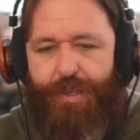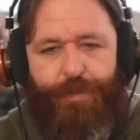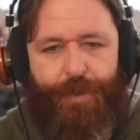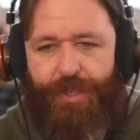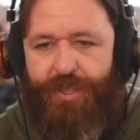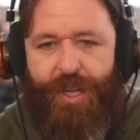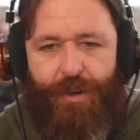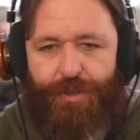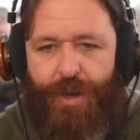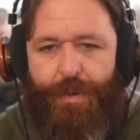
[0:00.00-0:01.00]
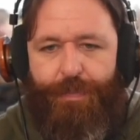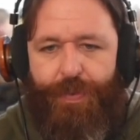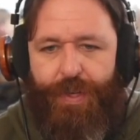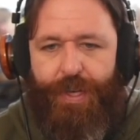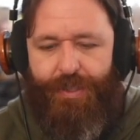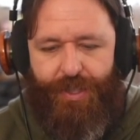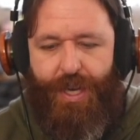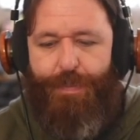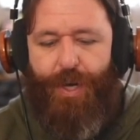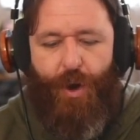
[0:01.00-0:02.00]
For this snare drum, it's
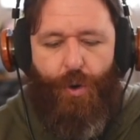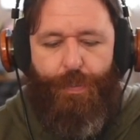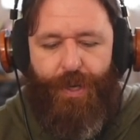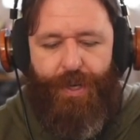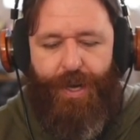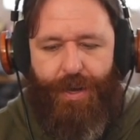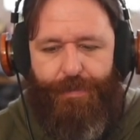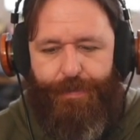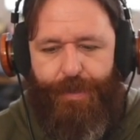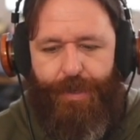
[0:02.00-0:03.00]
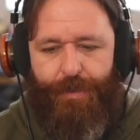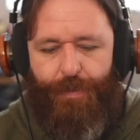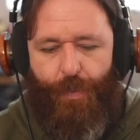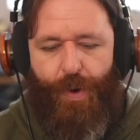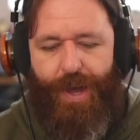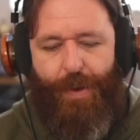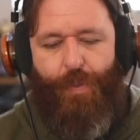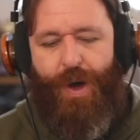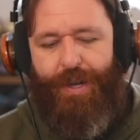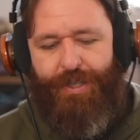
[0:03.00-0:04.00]
keeping open enough for what I
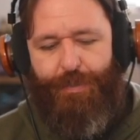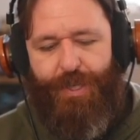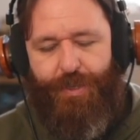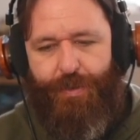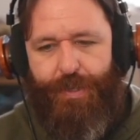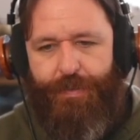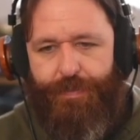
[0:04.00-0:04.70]
want it to be doing.